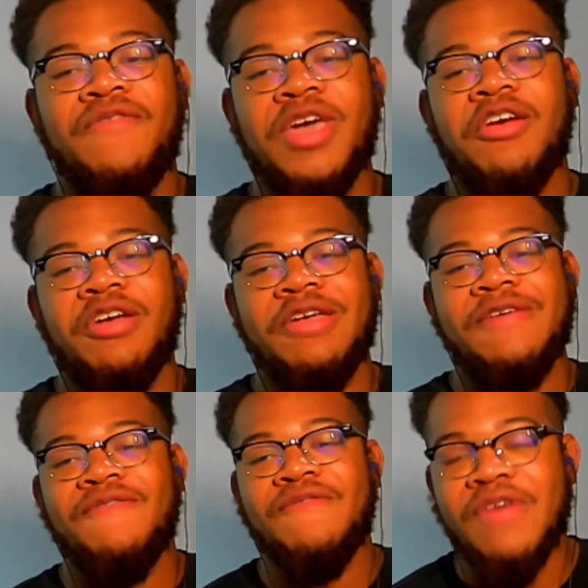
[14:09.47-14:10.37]

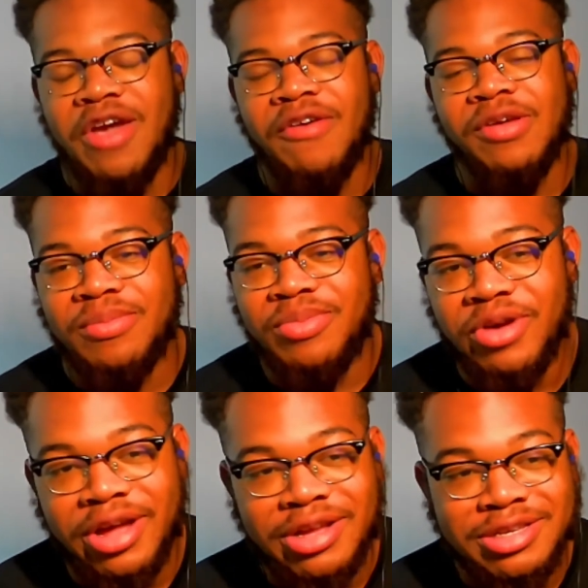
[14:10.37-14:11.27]
very, very
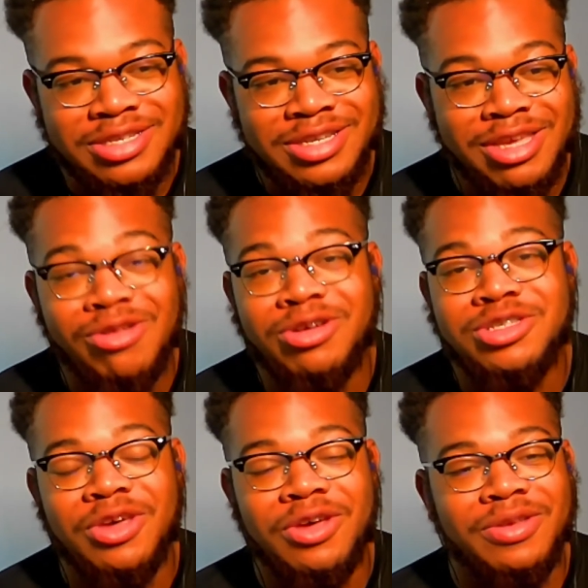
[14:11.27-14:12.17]
impressed. He looks
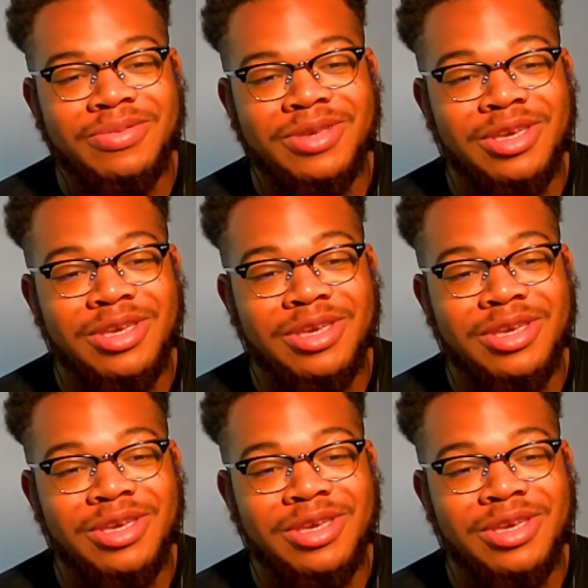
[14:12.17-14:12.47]
good.